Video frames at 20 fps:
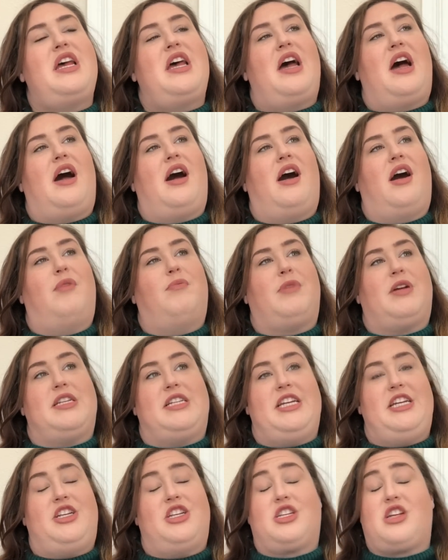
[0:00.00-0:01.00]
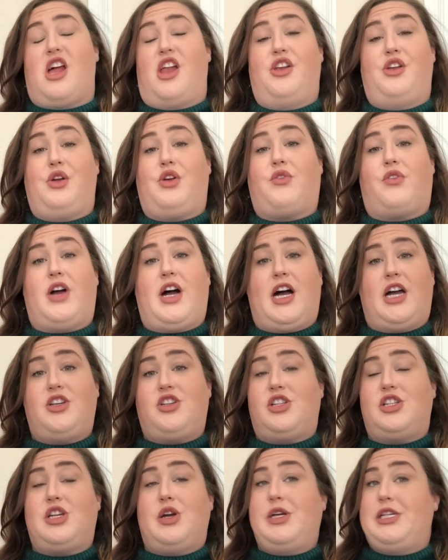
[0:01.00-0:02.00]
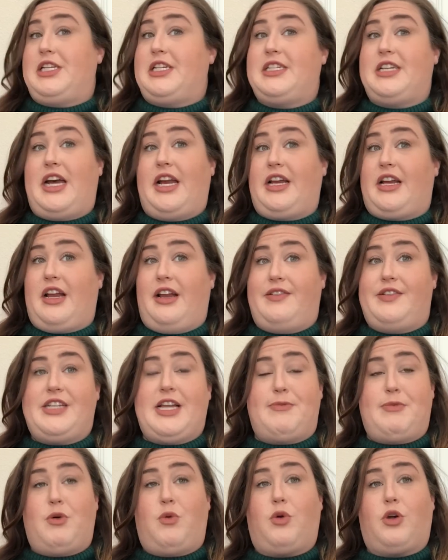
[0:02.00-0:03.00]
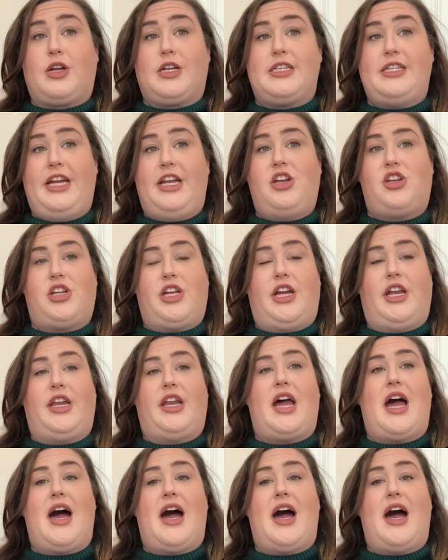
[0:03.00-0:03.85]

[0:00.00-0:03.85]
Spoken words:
because he just got a new garage, and so he's excited to kind of set up a workstation.